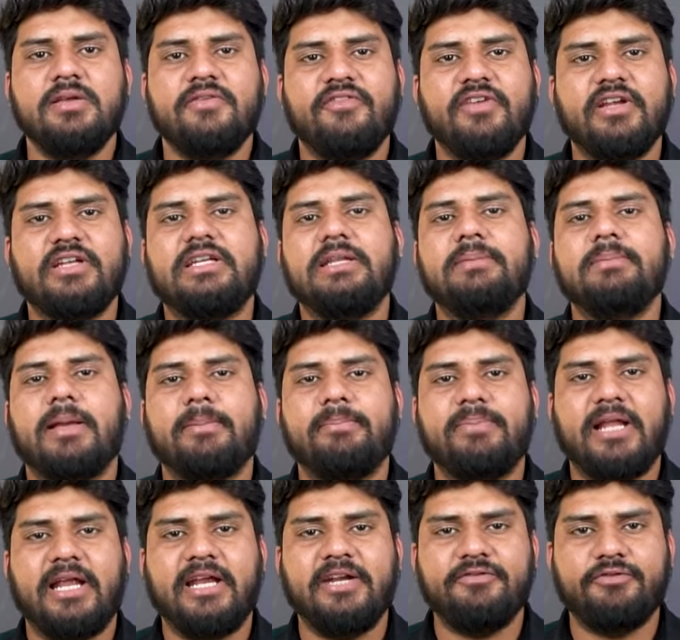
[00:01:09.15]
victim
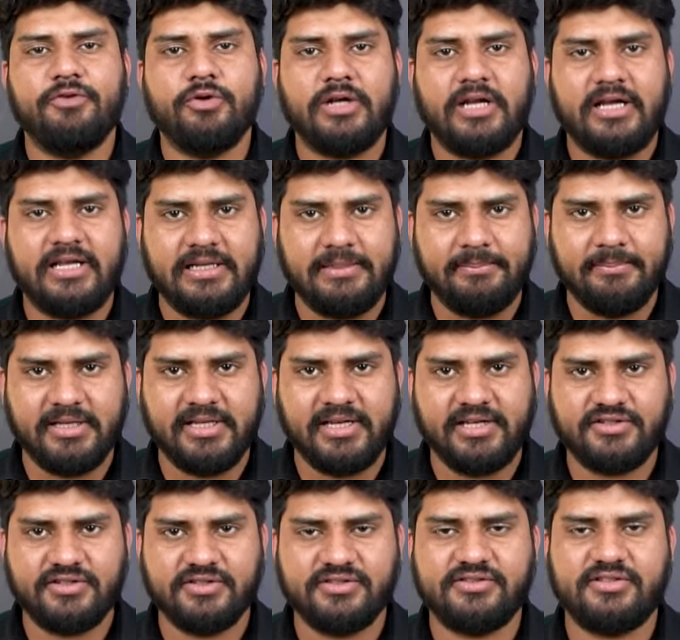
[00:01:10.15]
applied for her
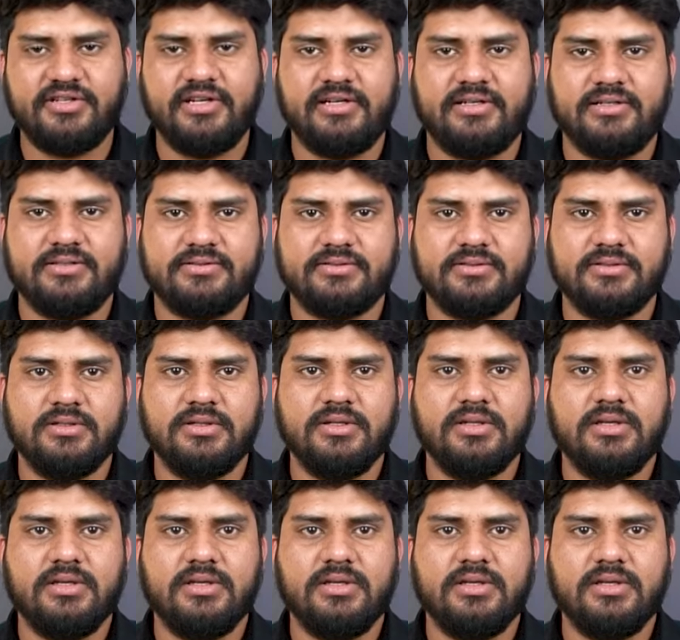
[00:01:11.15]
immigration status.